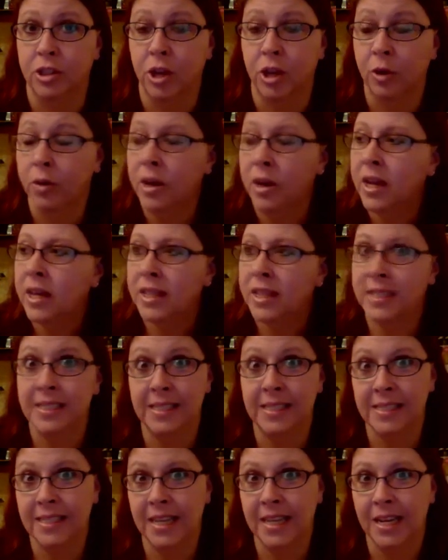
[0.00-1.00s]
So this
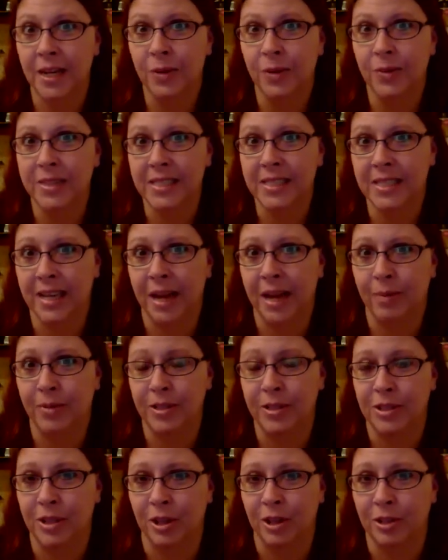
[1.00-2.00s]
is Tina with Sit
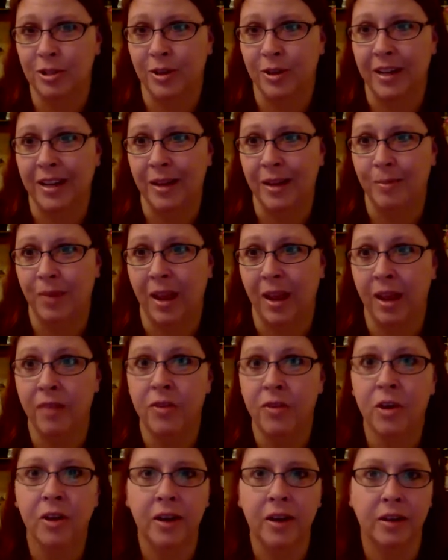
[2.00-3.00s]
Happens Dog Training and
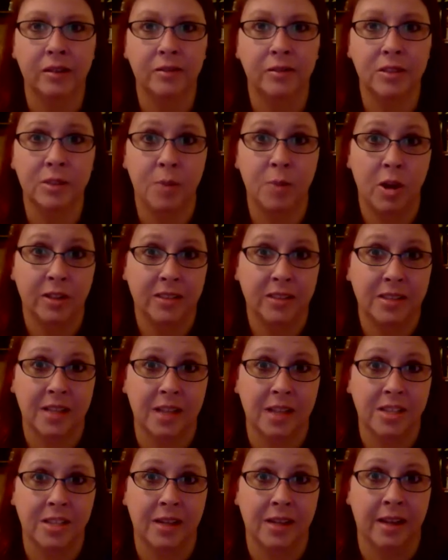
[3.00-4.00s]
Behavior and a small
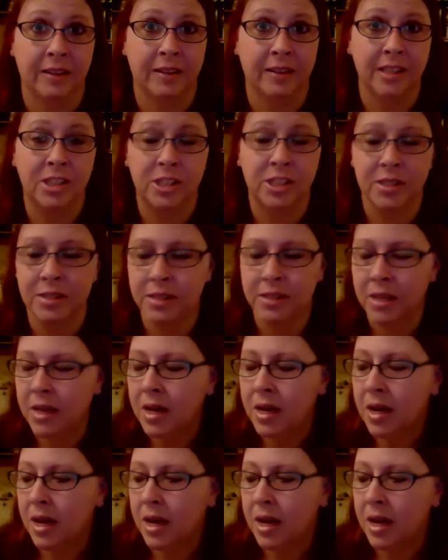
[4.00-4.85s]
discussion on leashes.